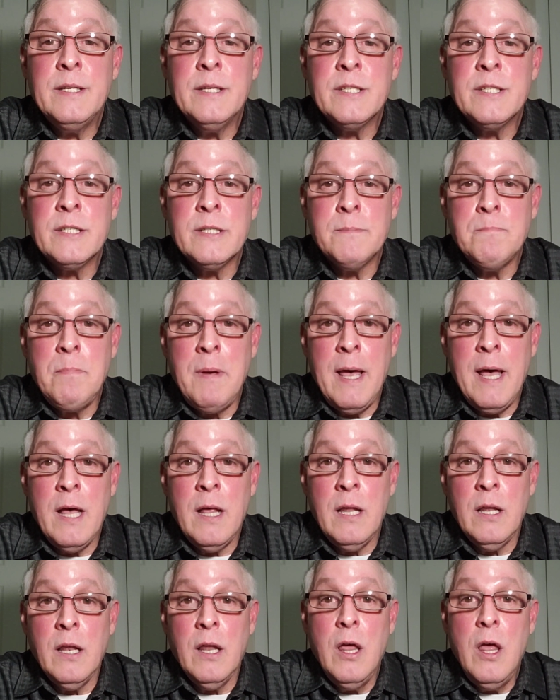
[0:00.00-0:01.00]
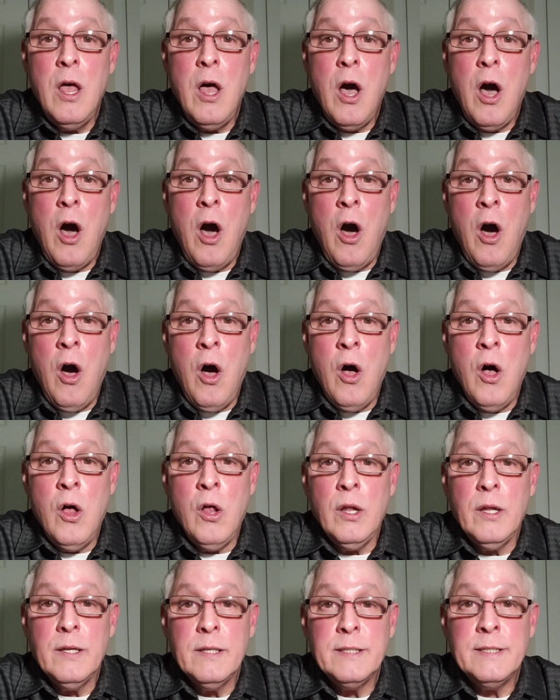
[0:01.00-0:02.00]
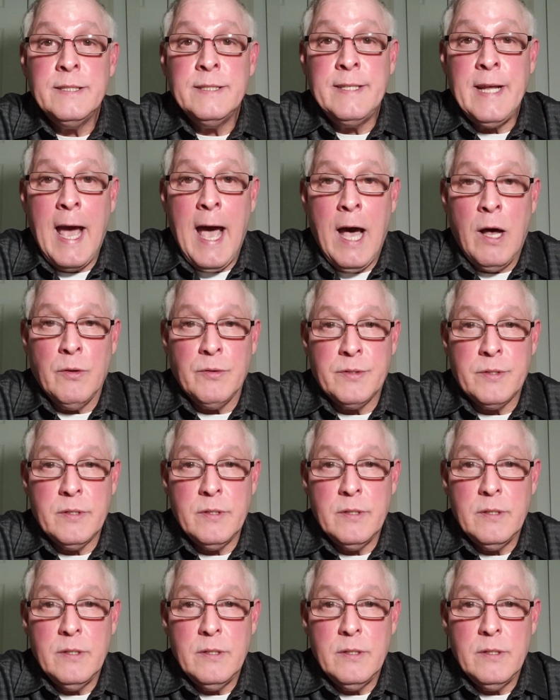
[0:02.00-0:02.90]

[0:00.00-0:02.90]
dispel all doubt.